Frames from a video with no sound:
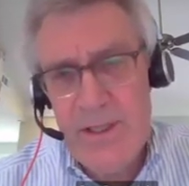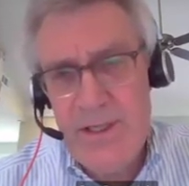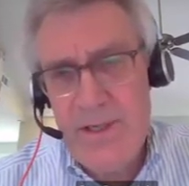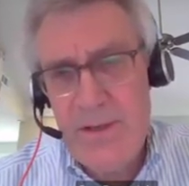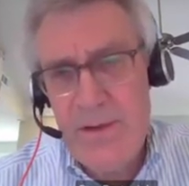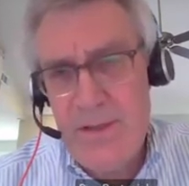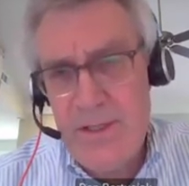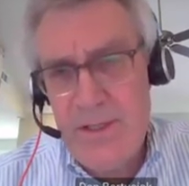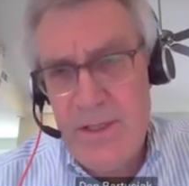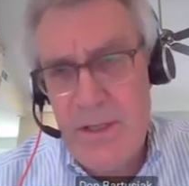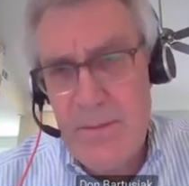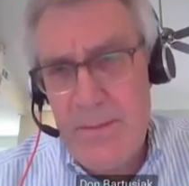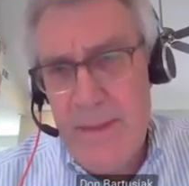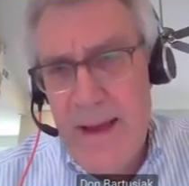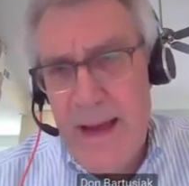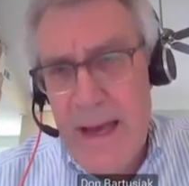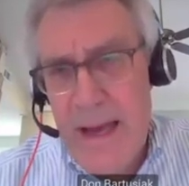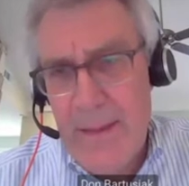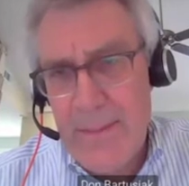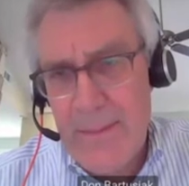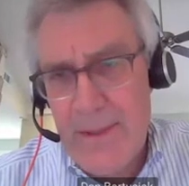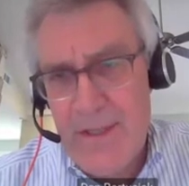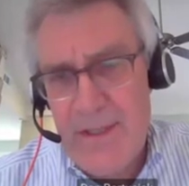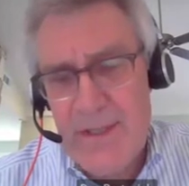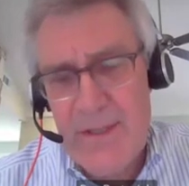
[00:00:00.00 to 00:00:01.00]
So to
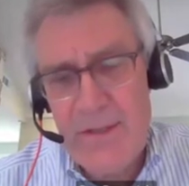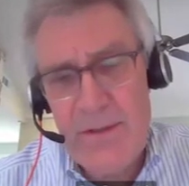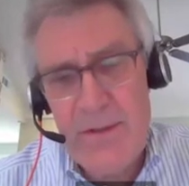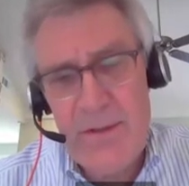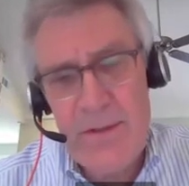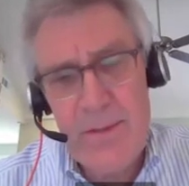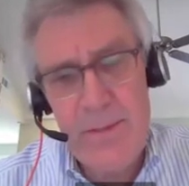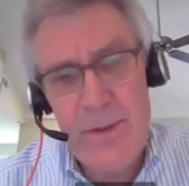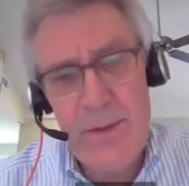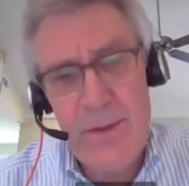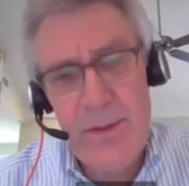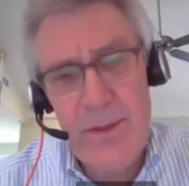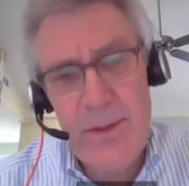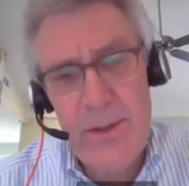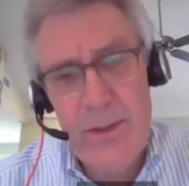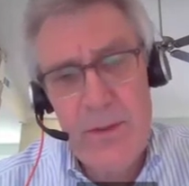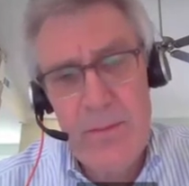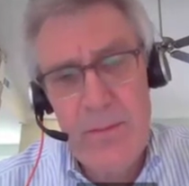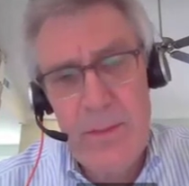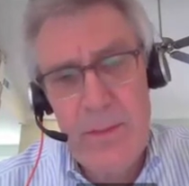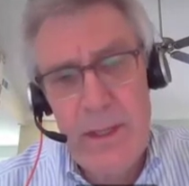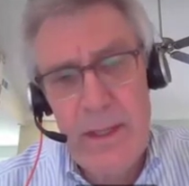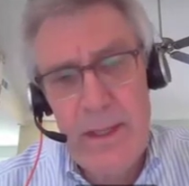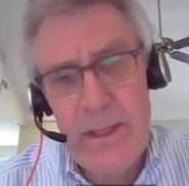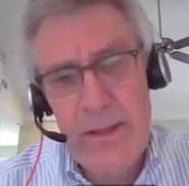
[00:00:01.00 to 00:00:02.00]
map it to the Purdue
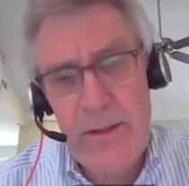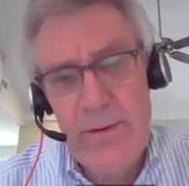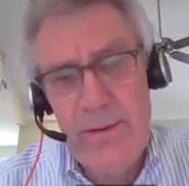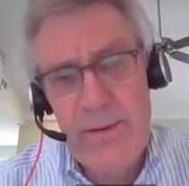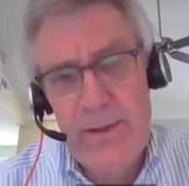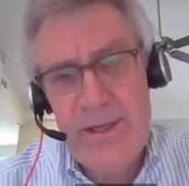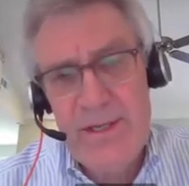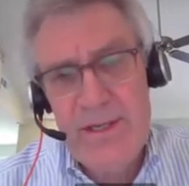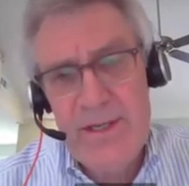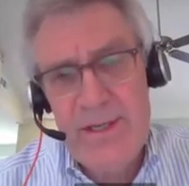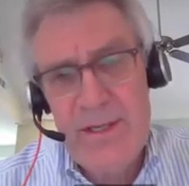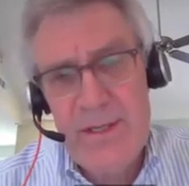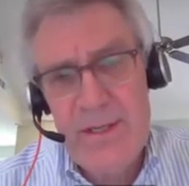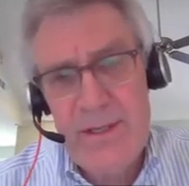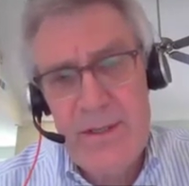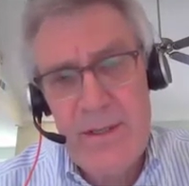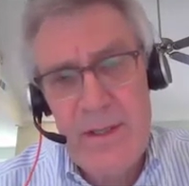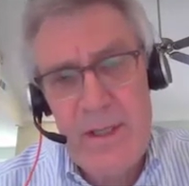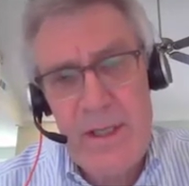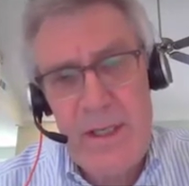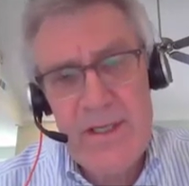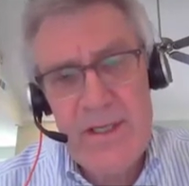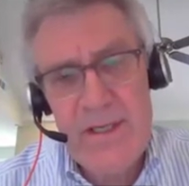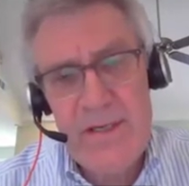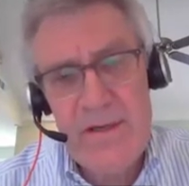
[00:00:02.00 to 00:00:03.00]
model, this is
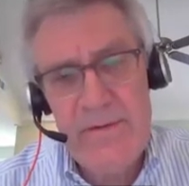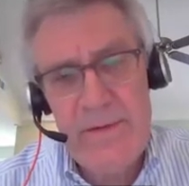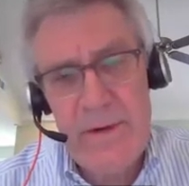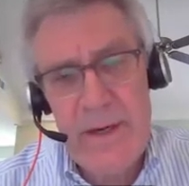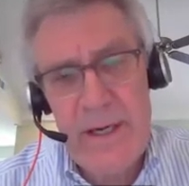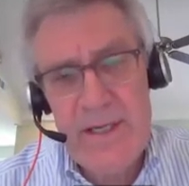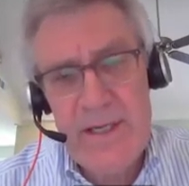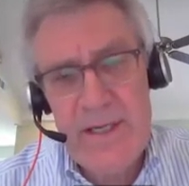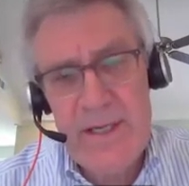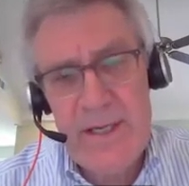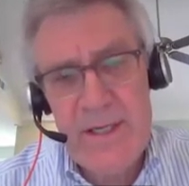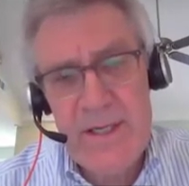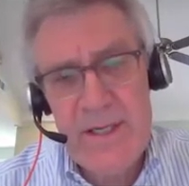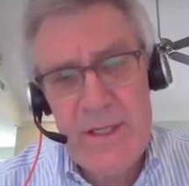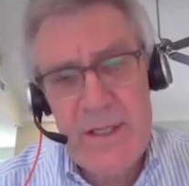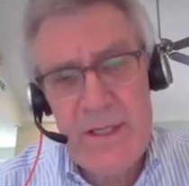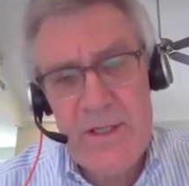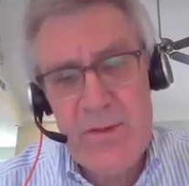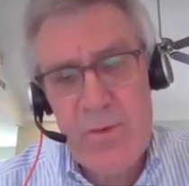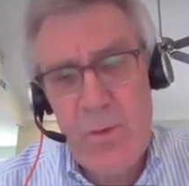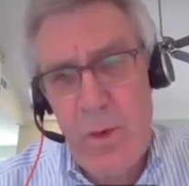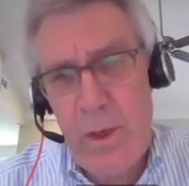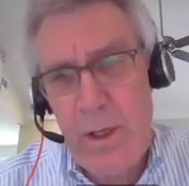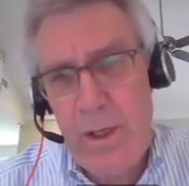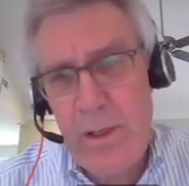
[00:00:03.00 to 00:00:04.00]
these devices
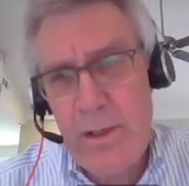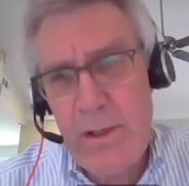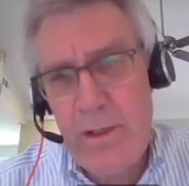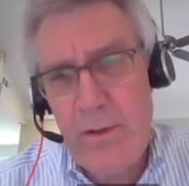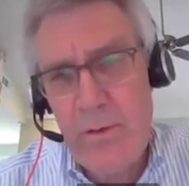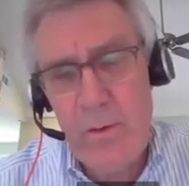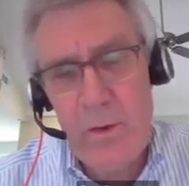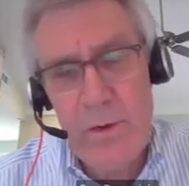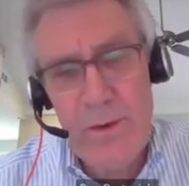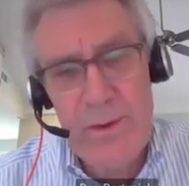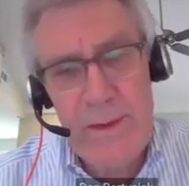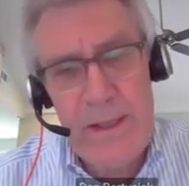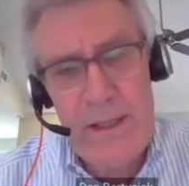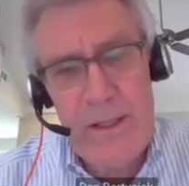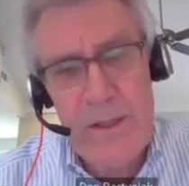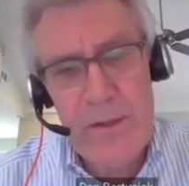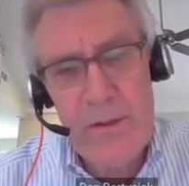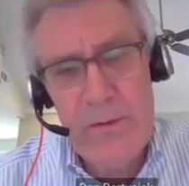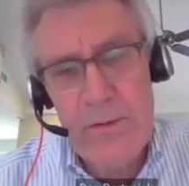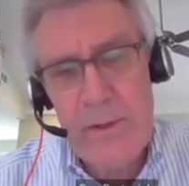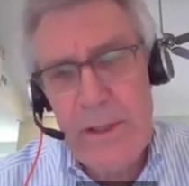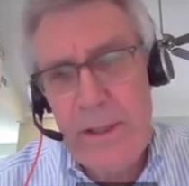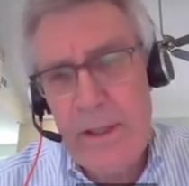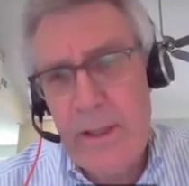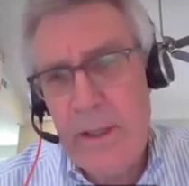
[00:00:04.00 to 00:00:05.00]
is where you will be
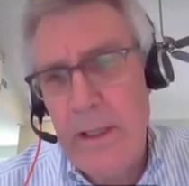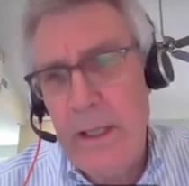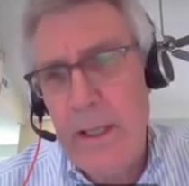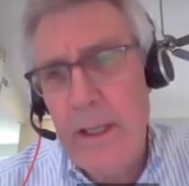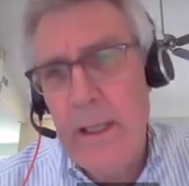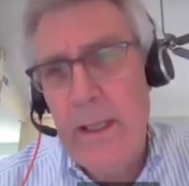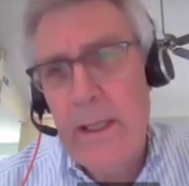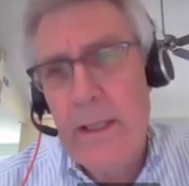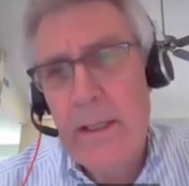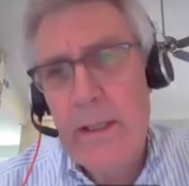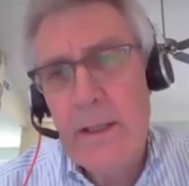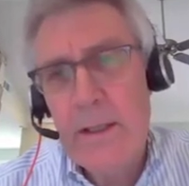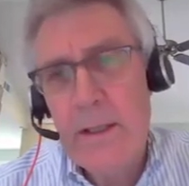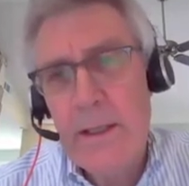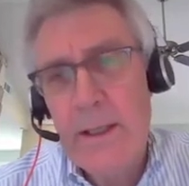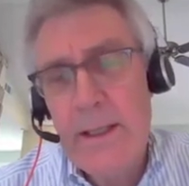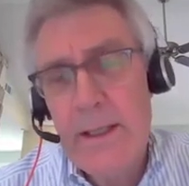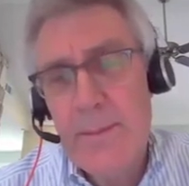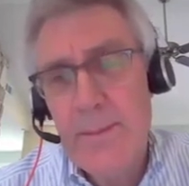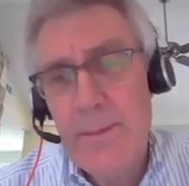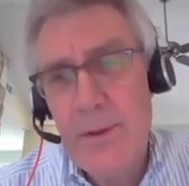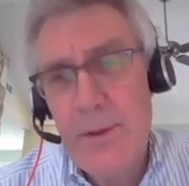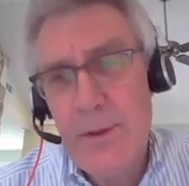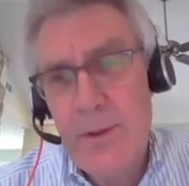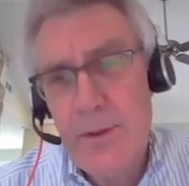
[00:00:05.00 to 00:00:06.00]
doing
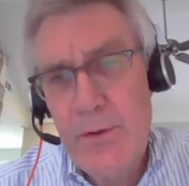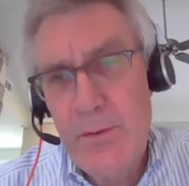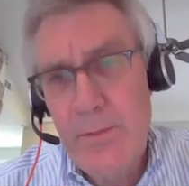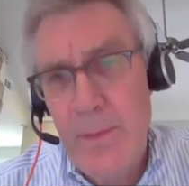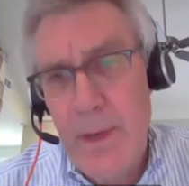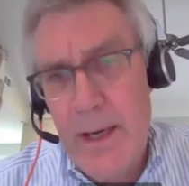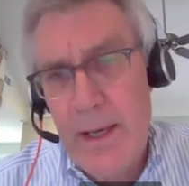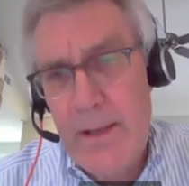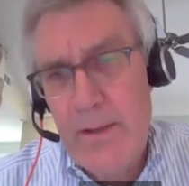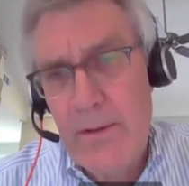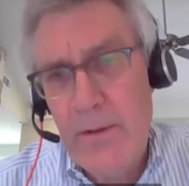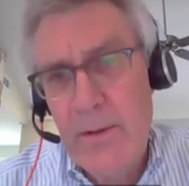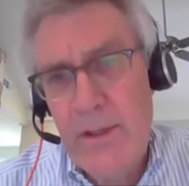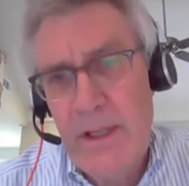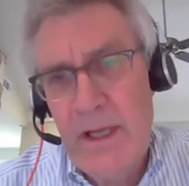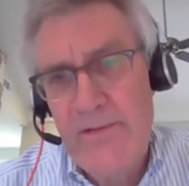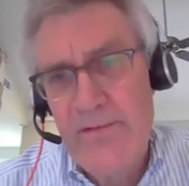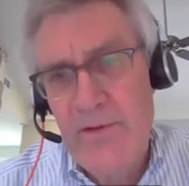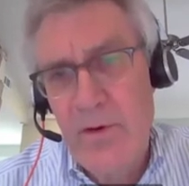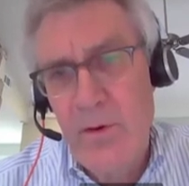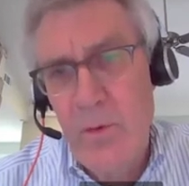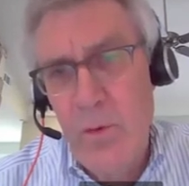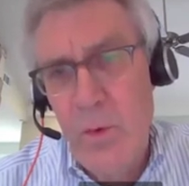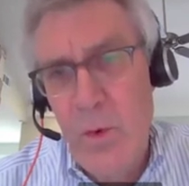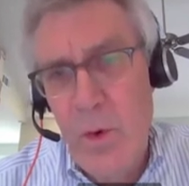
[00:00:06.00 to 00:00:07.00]
like Purdue Model
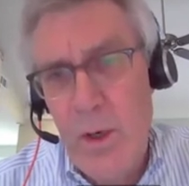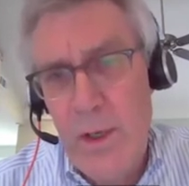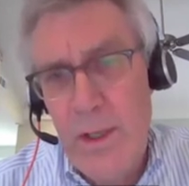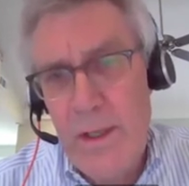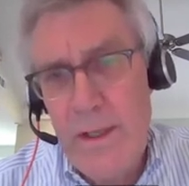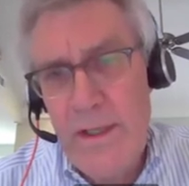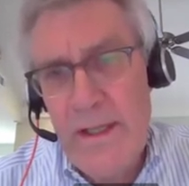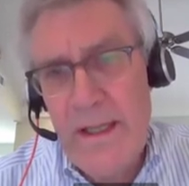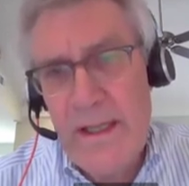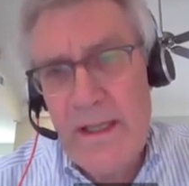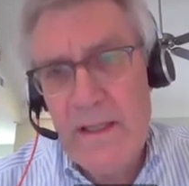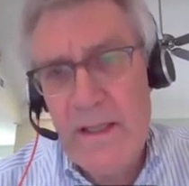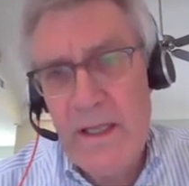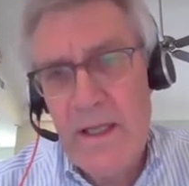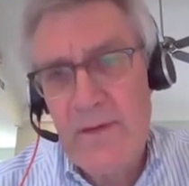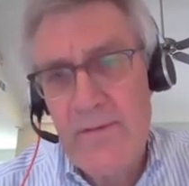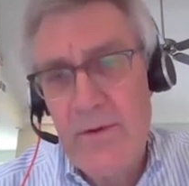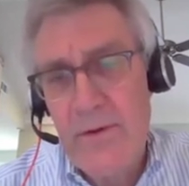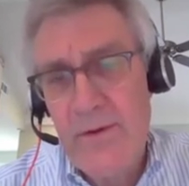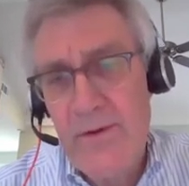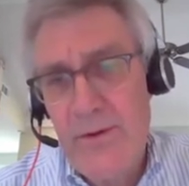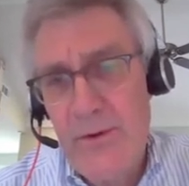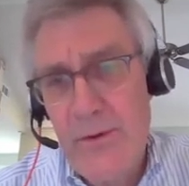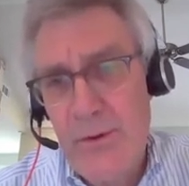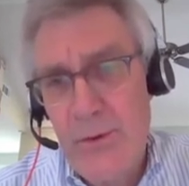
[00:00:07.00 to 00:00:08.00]
Level 1 and
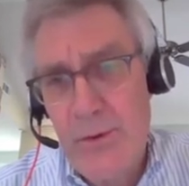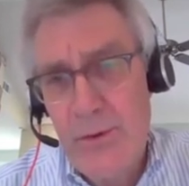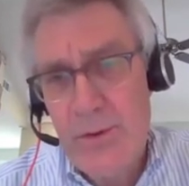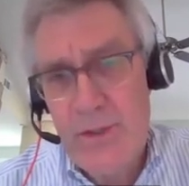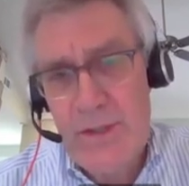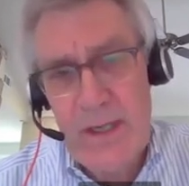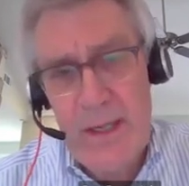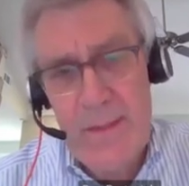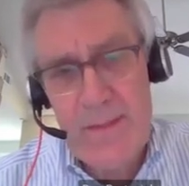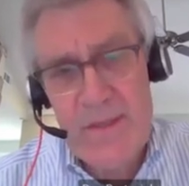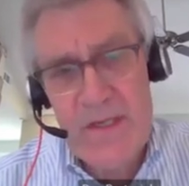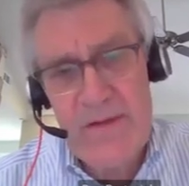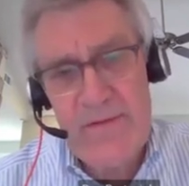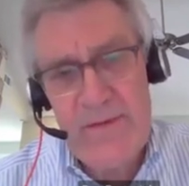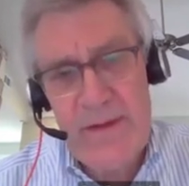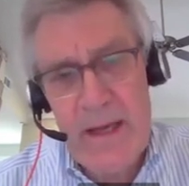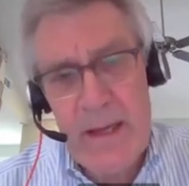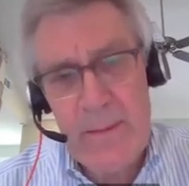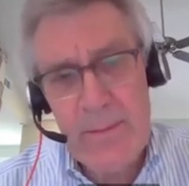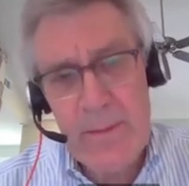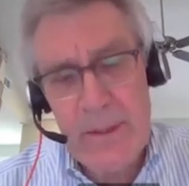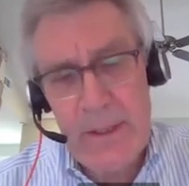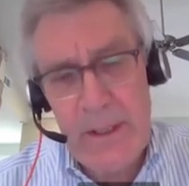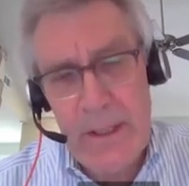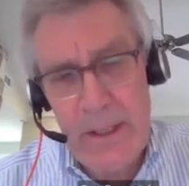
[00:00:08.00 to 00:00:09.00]
Level 2 types of
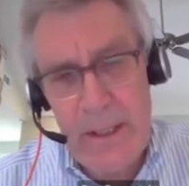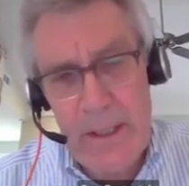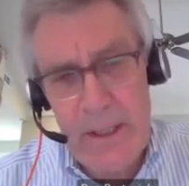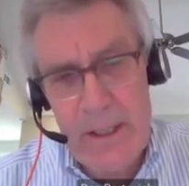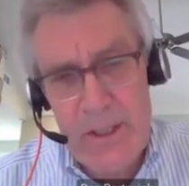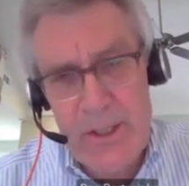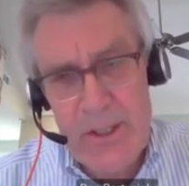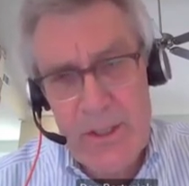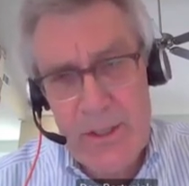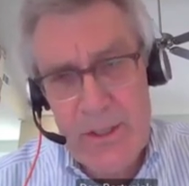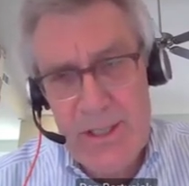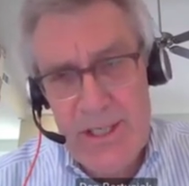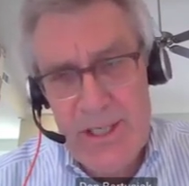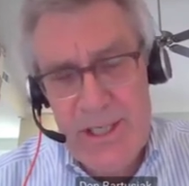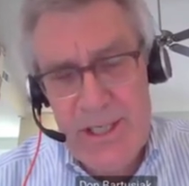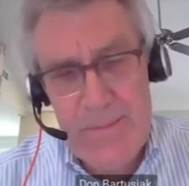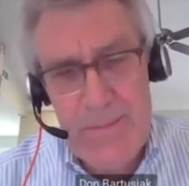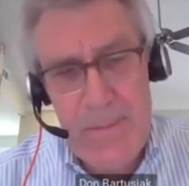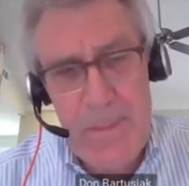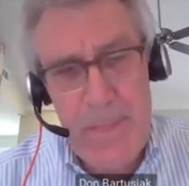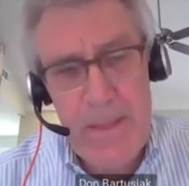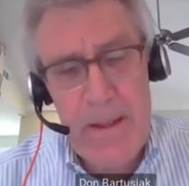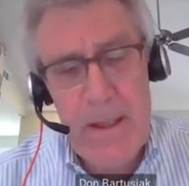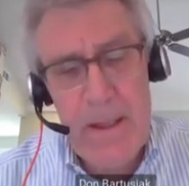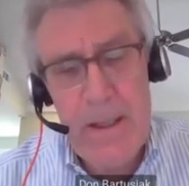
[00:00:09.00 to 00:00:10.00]
applications.